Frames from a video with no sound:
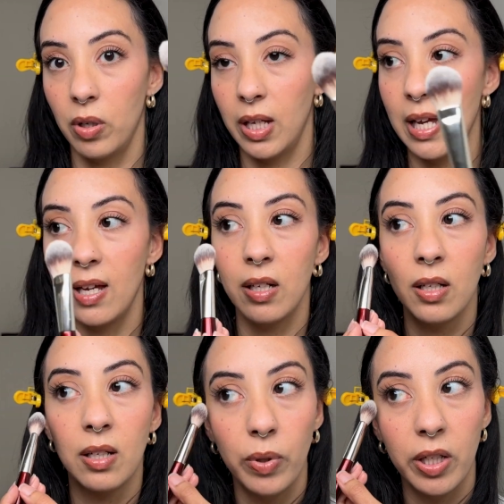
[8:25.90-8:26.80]
again,
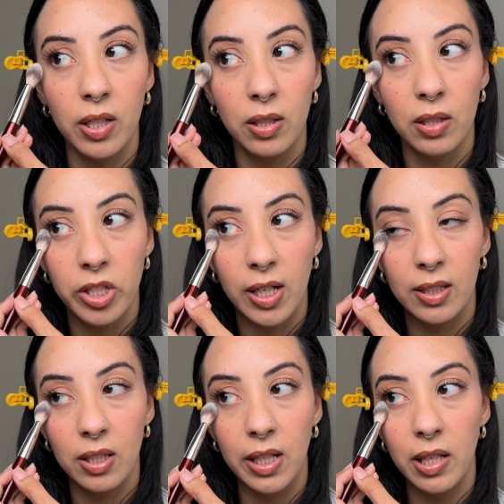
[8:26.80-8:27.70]
we're gonna
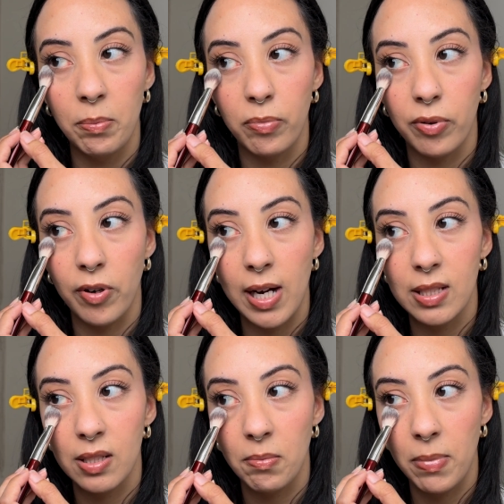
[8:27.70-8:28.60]
gently
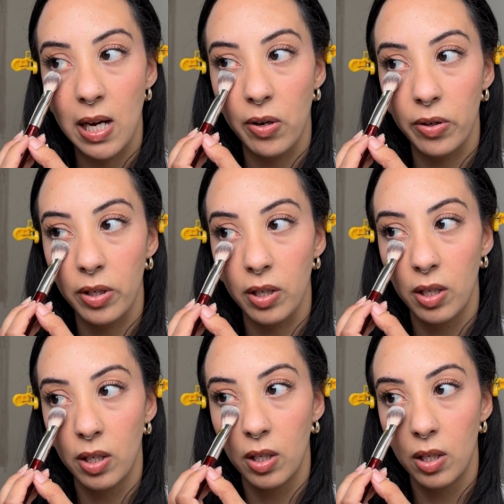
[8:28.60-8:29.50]
press the powder
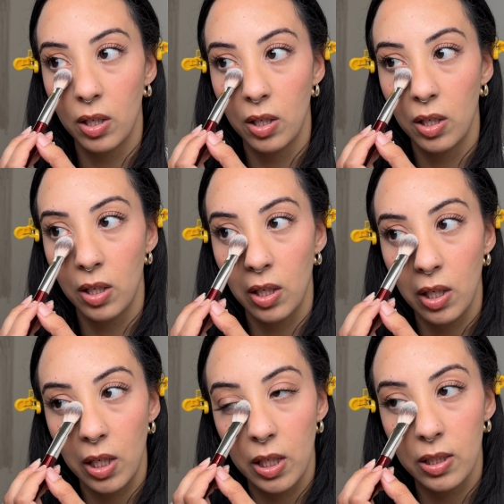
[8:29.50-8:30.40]

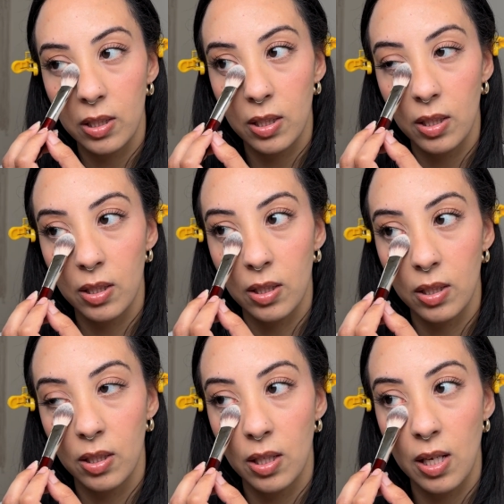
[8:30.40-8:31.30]
into the
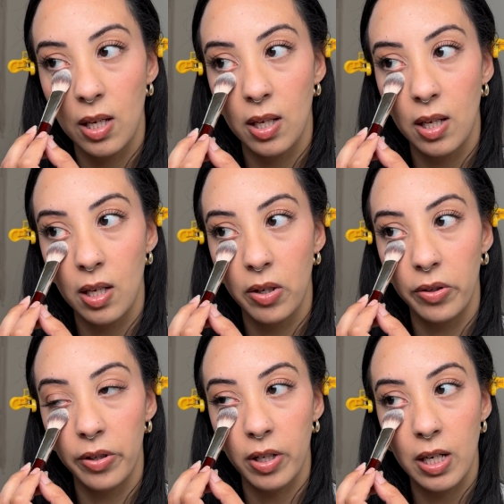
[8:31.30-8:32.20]

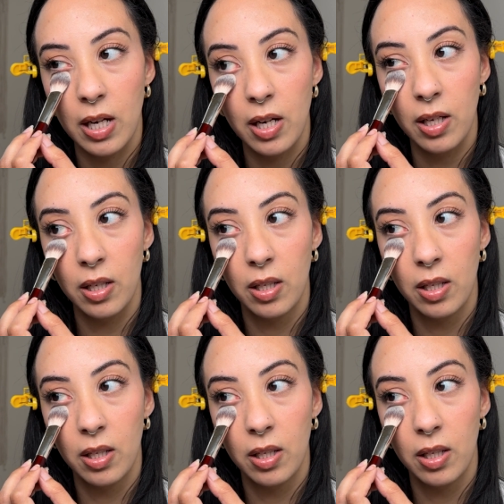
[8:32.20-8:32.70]
under eye,